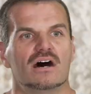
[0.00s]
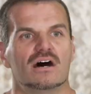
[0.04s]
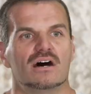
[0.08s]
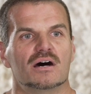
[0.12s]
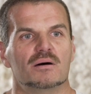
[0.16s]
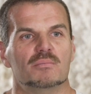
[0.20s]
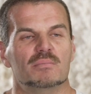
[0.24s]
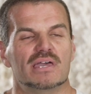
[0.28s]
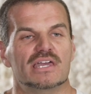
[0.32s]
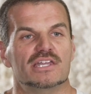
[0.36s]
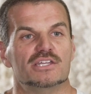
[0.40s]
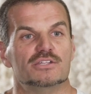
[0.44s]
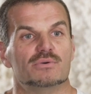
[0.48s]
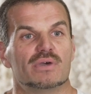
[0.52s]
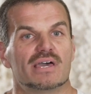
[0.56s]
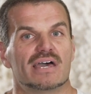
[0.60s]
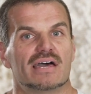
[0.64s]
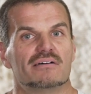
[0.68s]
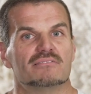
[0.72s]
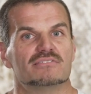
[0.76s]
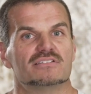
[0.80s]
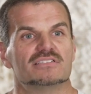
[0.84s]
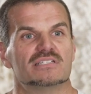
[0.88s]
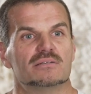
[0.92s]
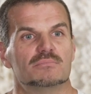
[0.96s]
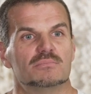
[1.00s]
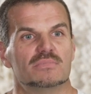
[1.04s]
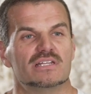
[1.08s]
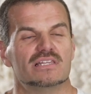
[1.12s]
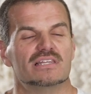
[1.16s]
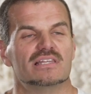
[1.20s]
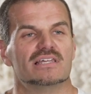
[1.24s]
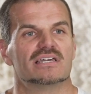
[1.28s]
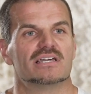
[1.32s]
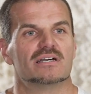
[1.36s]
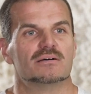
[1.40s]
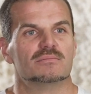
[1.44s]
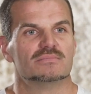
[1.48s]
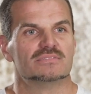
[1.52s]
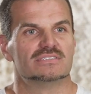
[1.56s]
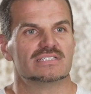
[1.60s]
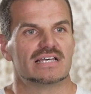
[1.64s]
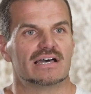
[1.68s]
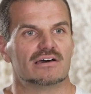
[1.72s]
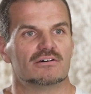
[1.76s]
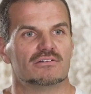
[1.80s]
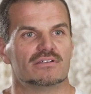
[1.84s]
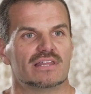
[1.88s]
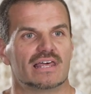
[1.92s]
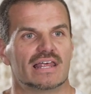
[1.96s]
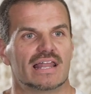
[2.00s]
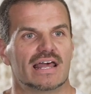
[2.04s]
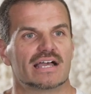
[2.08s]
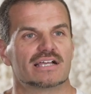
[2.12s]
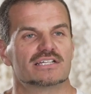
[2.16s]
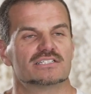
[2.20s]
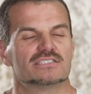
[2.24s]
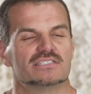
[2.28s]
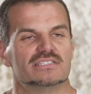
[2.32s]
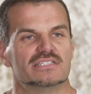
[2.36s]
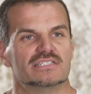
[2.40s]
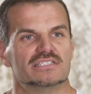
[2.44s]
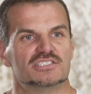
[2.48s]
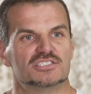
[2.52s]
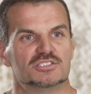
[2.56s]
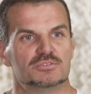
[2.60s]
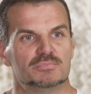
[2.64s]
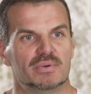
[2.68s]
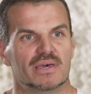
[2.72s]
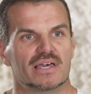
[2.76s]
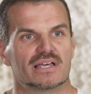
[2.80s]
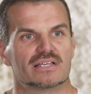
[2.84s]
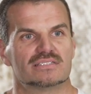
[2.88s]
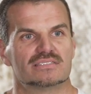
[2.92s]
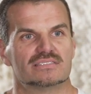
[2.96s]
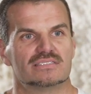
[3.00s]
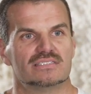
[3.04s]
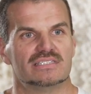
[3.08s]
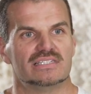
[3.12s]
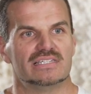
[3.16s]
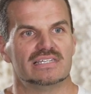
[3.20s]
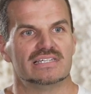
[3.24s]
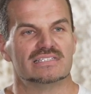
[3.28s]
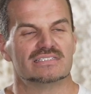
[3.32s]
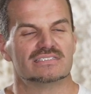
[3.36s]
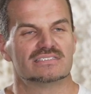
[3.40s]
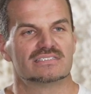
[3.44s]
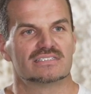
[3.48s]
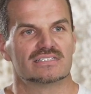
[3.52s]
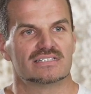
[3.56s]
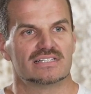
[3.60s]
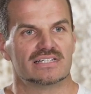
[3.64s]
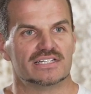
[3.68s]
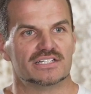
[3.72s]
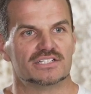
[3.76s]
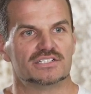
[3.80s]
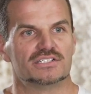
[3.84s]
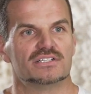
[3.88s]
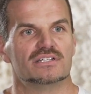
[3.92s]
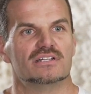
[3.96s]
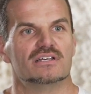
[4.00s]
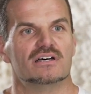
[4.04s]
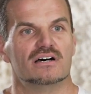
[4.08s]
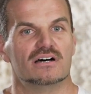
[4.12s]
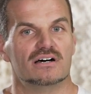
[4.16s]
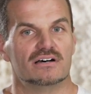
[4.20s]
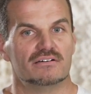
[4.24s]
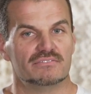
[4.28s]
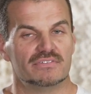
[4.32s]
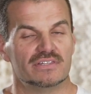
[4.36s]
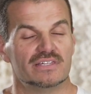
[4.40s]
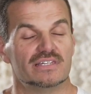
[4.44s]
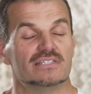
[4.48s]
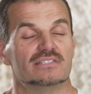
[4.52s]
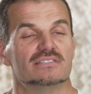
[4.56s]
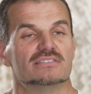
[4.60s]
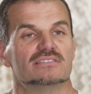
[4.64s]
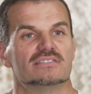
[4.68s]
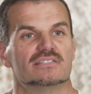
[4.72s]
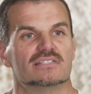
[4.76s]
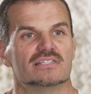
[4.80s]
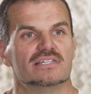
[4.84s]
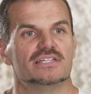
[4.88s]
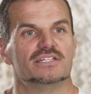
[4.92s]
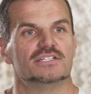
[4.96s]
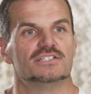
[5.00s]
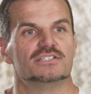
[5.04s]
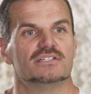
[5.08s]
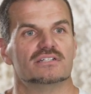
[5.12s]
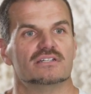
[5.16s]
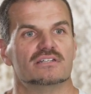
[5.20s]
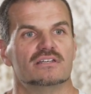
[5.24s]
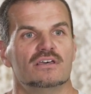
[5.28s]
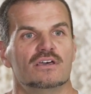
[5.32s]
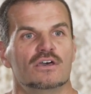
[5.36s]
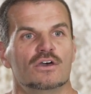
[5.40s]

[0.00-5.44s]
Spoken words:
And you have somebody that comes out that actually inspects the installation of the insulation,